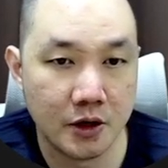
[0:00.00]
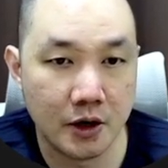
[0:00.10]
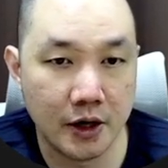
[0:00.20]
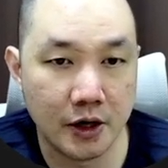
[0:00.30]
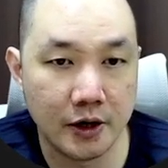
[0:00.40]

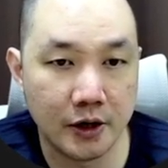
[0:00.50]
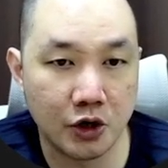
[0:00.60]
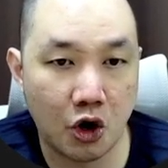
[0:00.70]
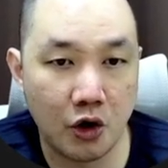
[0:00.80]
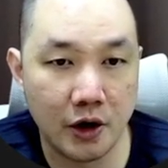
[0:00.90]

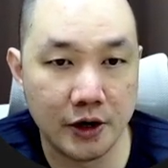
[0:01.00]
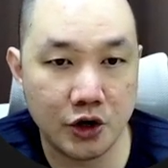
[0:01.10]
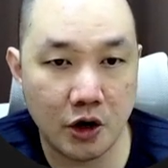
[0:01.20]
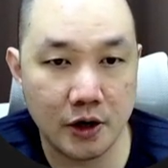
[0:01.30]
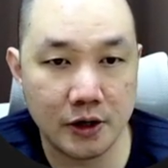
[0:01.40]

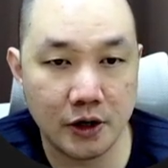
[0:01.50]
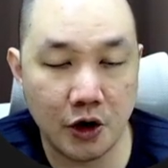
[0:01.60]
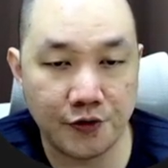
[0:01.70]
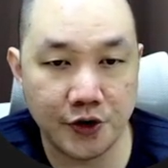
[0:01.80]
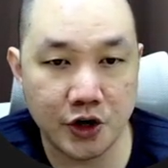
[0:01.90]

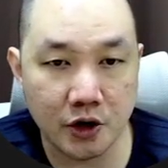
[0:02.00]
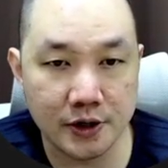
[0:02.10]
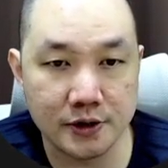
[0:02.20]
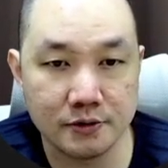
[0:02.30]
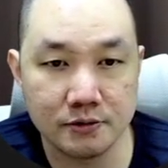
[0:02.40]
Offer doc
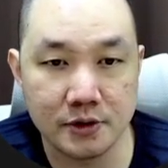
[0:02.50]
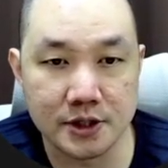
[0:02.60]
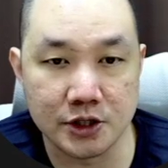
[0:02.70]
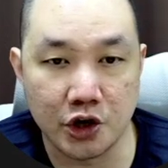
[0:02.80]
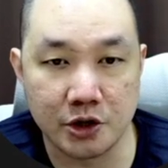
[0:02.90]
is
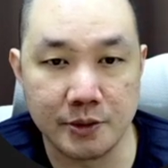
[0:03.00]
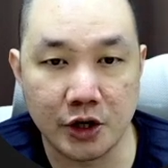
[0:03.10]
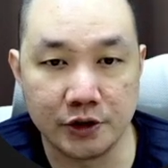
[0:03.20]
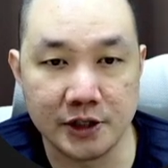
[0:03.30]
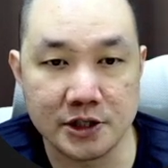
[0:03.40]
a document that
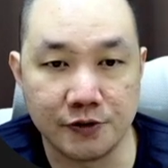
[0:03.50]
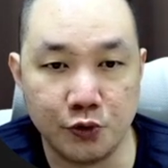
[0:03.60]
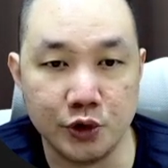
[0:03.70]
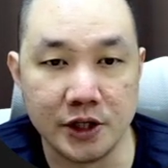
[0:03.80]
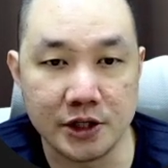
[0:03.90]
contains the full
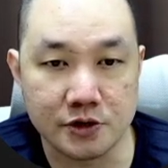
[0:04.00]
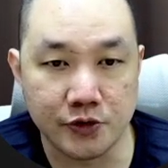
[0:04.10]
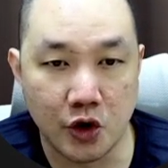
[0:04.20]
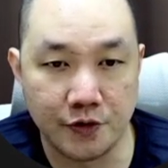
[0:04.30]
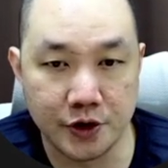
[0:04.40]
details of your
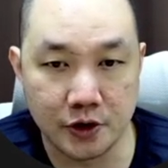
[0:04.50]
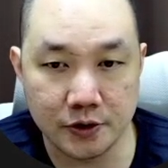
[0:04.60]
offer doc.